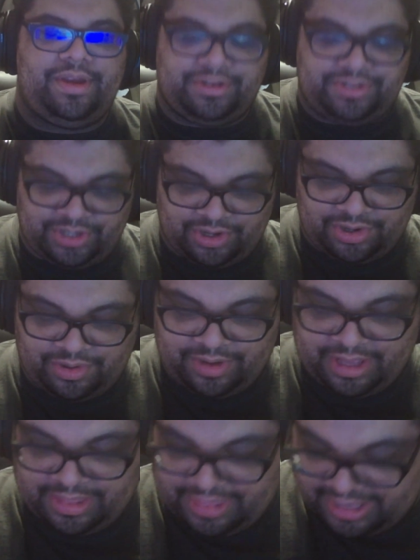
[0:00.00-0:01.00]
So
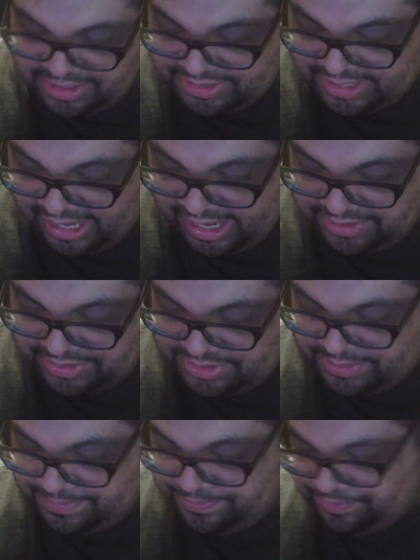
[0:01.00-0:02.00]
in this
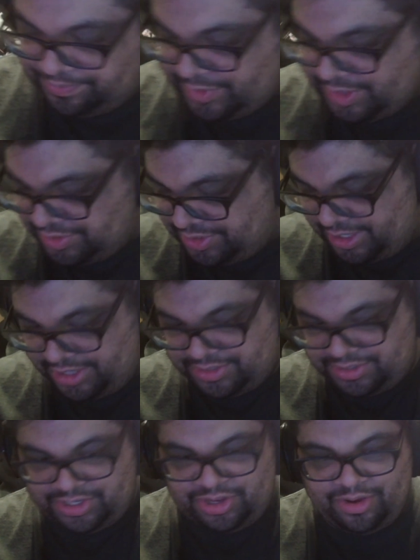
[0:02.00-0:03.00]
case,
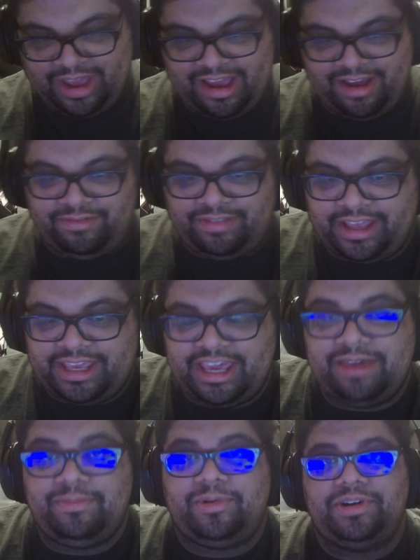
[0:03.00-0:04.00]
since you have
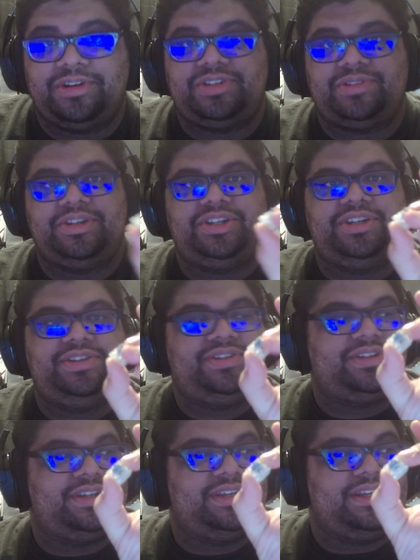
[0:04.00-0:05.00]
keyboard
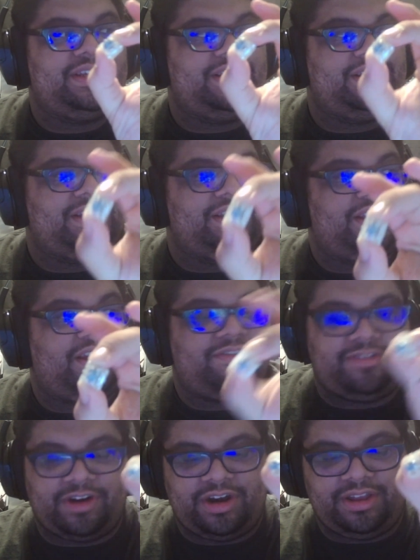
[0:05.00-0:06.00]
switches
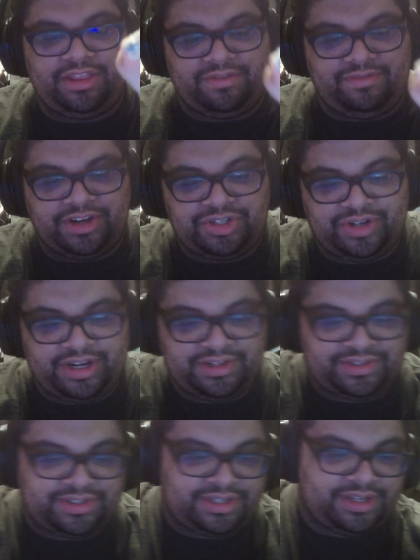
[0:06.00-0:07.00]
for the
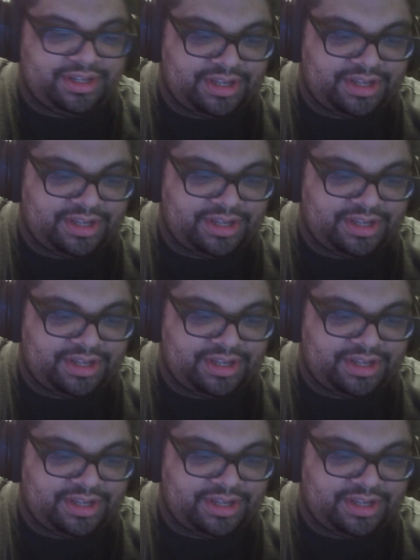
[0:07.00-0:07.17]
Victrix,